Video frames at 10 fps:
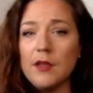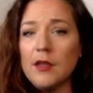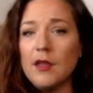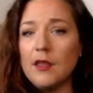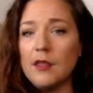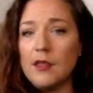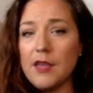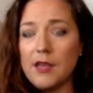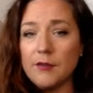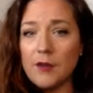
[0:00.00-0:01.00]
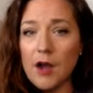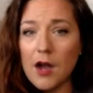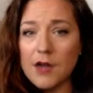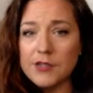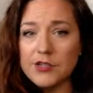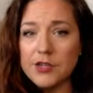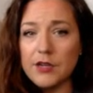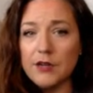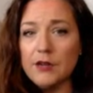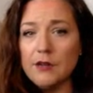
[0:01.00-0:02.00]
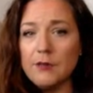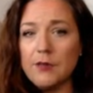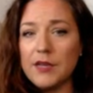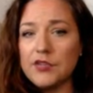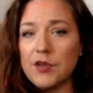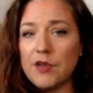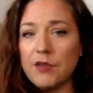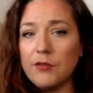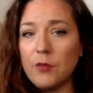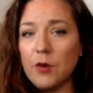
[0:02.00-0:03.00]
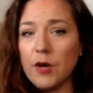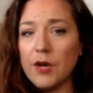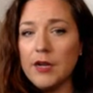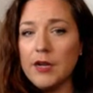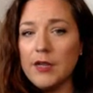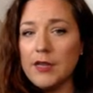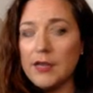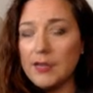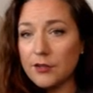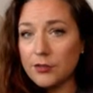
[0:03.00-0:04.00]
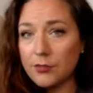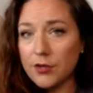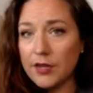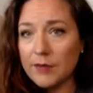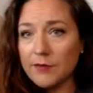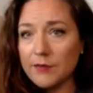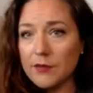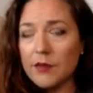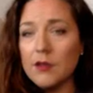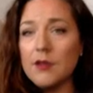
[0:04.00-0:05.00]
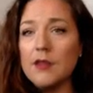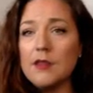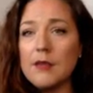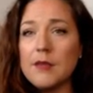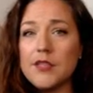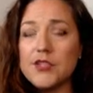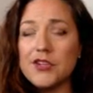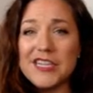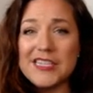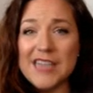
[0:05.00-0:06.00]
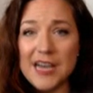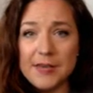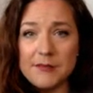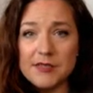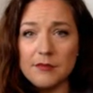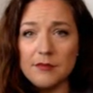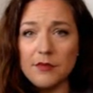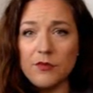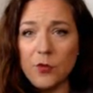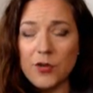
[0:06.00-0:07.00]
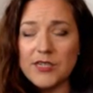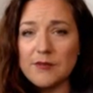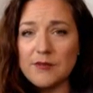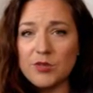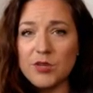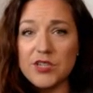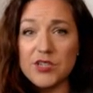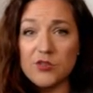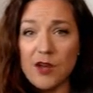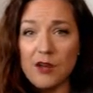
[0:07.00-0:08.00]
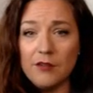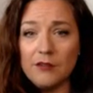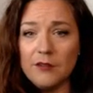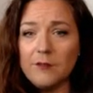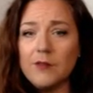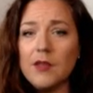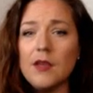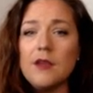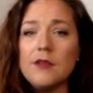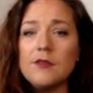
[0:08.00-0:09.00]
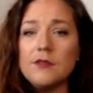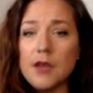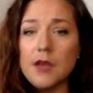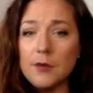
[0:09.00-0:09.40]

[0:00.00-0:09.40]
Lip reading: Then for oxygen, because you have a 4 and a 3, that means you're going to times them. 4 times 3 is 12. So